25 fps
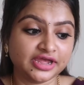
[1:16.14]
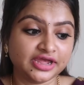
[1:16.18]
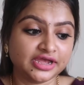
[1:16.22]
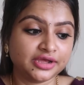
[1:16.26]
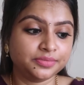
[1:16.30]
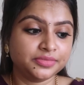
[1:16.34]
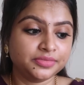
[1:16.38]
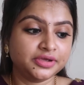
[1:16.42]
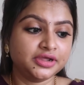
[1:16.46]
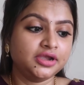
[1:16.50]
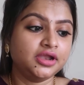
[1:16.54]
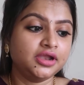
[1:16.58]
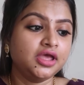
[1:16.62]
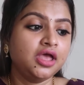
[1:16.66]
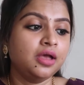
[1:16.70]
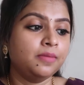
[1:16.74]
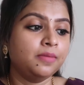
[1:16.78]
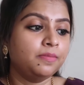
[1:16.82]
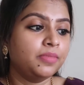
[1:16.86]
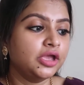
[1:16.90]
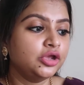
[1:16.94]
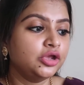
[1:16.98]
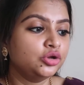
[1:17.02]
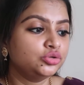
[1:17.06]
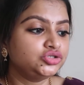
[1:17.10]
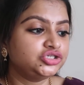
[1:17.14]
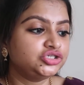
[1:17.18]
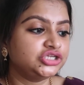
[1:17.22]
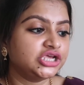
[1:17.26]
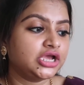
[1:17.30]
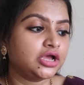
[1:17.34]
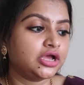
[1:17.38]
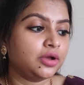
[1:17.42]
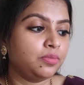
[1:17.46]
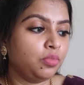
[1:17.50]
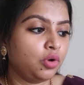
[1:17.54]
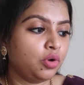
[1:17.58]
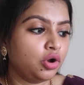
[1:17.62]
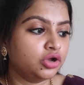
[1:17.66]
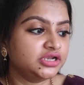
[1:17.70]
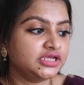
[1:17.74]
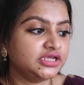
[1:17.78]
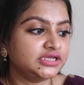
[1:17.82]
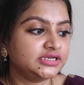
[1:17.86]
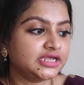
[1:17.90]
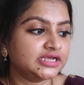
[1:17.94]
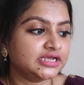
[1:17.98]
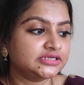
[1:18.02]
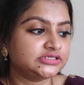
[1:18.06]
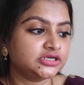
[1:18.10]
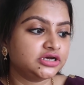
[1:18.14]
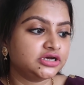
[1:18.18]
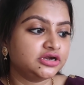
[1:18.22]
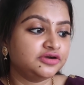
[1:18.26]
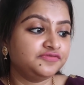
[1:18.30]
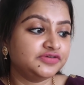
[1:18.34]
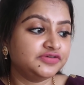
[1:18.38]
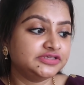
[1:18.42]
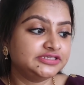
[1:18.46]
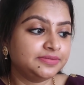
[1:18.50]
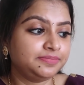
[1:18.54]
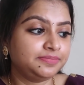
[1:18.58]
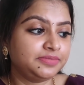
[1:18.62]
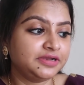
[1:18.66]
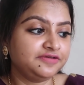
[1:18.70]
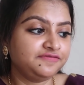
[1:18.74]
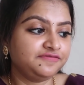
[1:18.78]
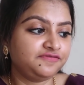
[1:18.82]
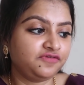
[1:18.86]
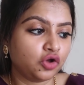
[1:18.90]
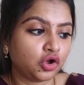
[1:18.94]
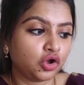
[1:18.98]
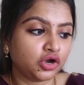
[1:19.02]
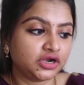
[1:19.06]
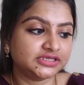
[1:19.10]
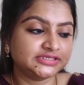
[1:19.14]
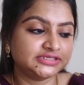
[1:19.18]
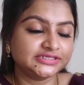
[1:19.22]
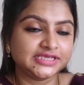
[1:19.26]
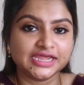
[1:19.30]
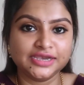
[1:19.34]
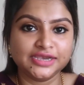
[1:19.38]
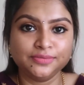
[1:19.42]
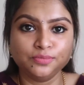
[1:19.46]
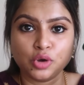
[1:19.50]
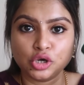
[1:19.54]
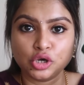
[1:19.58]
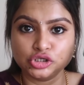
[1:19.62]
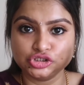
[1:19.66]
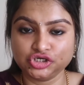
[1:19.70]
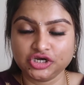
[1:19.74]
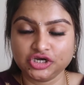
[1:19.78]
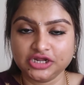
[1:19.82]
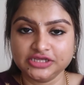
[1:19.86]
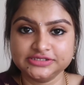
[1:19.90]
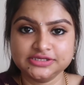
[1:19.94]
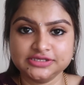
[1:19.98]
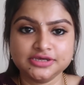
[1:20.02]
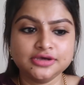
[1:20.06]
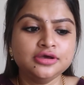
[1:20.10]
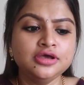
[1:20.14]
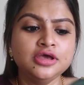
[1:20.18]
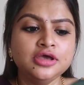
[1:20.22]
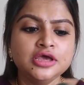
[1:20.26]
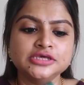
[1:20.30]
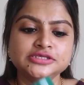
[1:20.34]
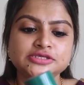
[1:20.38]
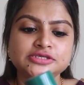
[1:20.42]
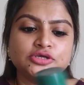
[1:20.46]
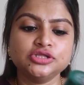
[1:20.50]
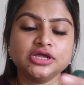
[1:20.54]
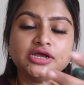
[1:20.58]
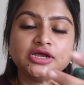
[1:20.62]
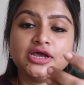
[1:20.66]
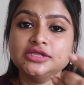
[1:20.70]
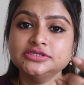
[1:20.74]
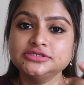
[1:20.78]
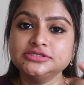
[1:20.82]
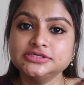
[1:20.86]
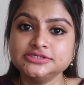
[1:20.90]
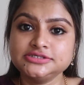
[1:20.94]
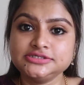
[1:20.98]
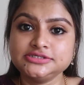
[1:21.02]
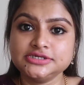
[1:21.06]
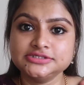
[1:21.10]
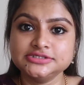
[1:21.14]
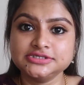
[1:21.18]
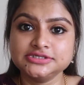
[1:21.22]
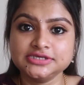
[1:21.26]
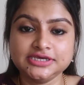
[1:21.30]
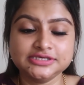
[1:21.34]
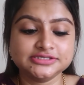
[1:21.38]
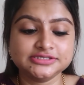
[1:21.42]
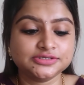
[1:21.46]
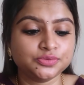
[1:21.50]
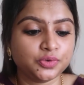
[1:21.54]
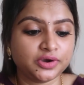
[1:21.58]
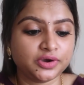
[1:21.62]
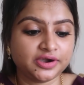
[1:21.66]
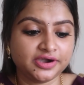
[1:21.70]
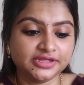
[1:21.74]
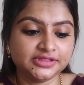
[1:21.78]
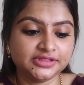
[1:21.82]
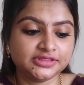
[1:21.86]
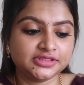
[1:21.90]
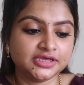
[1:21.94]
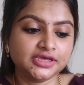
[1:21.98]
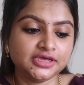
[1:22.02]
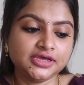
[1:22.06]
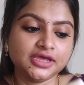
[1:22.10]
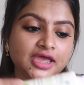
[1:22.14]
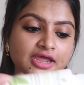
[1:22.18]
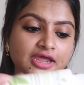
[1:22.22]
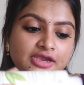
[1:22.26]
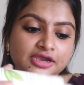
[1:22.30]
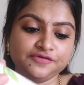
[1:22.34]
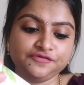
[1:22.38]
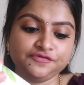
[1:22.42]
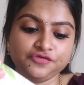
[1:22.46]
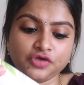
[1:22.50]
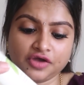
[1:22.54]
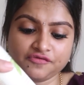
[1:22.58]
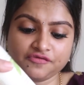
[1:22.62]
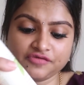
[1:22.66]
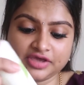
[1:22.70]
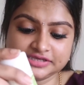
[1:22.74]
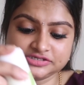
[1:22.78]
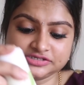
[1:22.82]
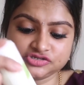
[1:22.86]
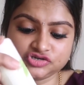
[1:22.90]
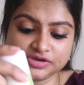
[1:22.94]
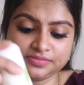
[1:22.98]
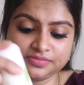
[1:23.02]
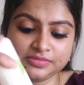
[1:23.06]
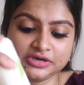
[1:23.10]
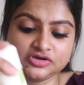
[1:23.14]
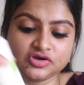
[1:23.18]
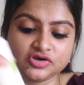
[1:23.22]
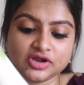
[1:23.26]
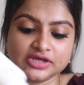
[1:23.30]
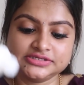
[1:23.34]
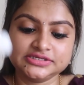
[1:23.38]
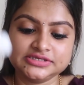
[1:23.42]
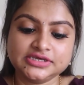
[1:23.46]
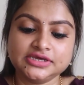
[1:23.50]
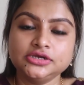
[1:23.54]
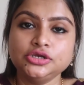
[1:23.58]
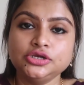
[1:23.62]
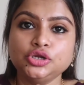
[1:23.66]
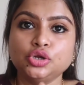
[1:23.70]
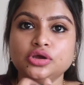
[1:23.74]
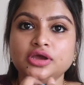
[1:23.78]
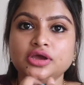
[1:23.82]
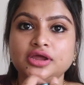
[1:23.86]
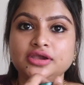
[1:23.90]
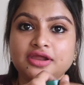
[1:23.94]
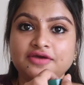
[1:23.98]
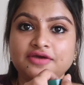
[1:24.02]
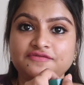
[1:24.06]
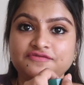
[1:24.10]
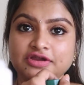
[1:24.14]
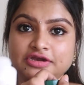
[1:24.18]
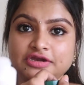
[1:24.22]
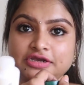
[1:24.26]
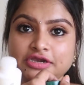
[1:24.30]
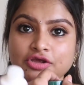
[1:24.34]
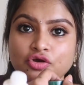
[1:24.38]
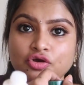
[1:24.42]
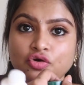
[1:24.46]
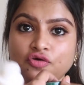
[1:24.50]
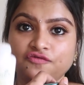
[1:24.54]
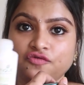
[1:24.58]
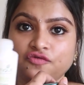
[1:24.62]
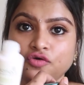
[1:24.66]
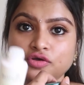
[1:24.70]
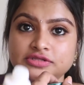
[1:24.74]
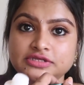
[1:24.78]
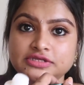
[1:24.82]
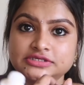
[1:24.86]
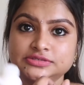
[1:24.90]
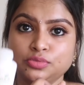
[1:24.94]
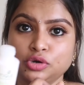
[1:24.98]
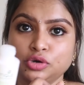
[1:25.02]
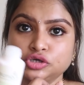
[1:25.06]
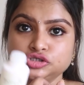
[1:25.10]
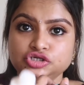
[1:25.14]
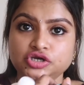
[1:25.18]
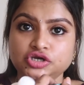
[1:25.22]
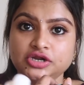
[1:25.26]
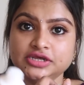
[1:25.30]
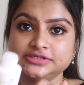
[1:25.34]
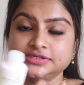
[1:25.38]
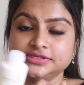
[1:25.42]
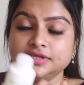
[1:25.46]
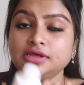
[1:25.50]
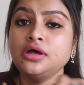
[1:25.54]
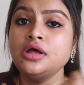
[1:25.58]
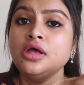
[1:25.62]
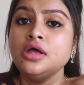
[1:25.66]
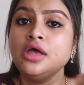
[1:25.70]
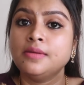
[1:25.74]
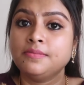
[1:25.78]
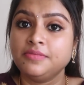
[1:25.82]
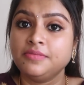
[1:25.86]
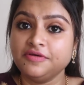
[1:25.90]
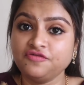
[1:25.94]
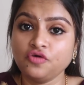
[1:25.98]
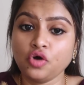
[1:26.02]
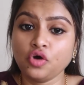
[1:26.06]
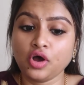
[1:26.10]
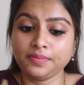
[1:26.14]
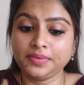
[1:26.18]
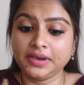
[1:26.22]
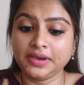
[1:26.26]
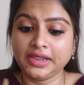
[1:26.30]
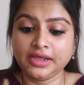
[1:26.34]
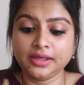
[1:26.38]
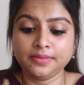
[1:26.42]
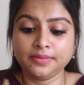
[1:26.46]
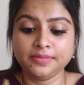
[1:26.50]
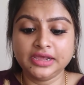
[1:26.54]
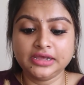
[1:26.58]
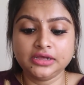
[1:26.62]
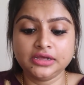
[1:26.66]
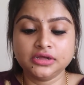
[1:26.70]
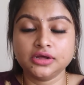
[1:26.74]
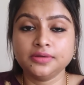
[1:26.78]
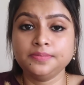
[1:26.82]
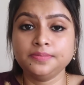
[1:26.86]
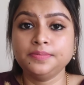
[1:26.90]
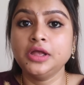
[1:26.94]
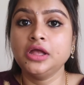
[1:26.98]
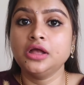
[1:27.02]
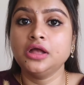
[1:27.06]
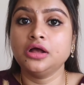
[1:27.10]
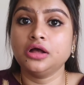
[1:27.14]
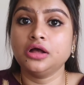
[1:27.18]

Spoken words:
recommend Biotic Morning Nectar Visibly Flawless Skin Moisturizer. So the consistency is very thick, and if you have extremely dry skin, you can definitely go for this moisturizer. Before applying a makeup,